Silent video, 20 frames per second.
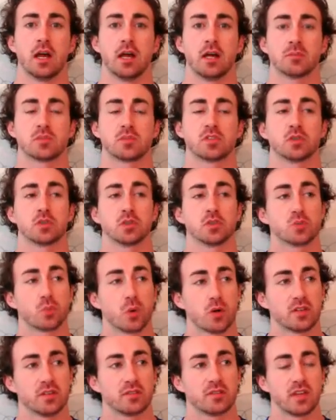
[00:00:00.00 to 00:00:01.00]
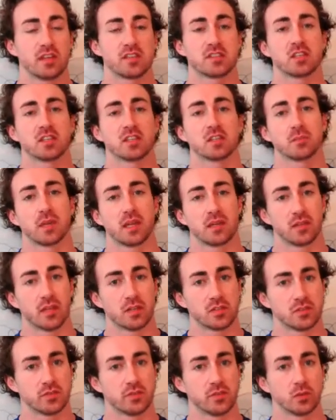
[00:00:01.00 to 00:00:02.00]
So it's worth investing and paying an
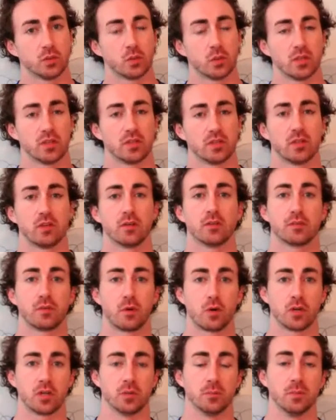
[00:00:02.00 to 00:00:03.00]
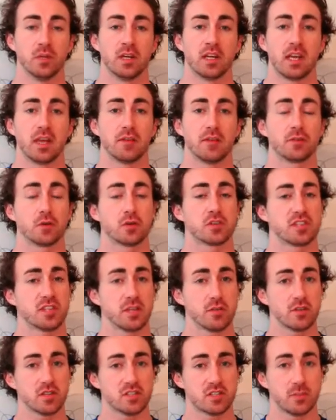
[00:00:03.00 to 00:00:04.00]
extra few quid for them. If you're
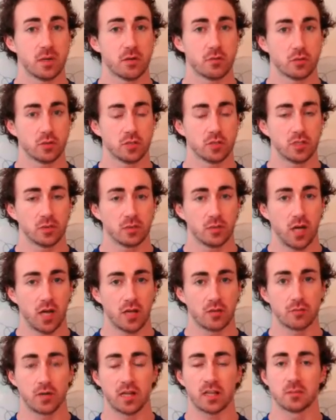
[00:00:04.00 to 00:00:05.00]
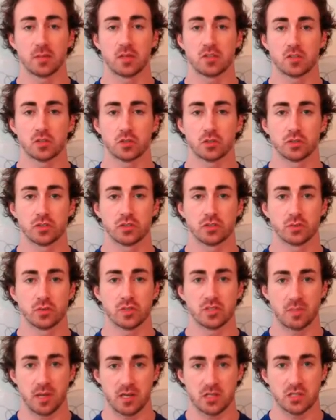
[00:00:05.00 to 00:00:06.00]
serious about running, I'd recommend you going into a
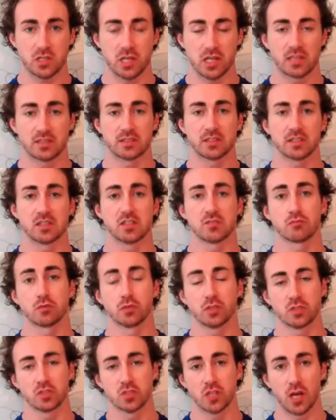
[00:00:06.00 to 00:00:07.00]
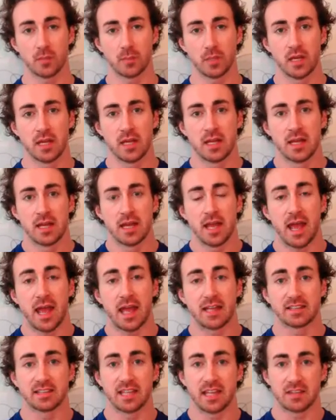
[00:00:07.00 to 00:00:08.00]
specialty running shop
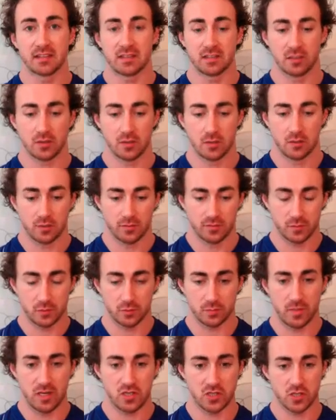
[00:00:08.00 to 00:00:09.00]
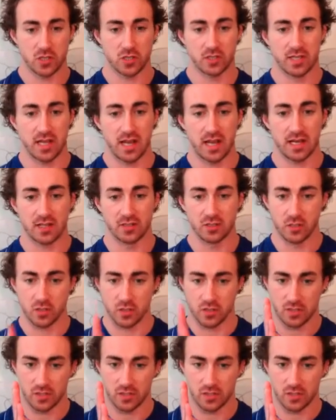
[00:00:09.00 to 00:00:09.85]
and getting your foot measured and your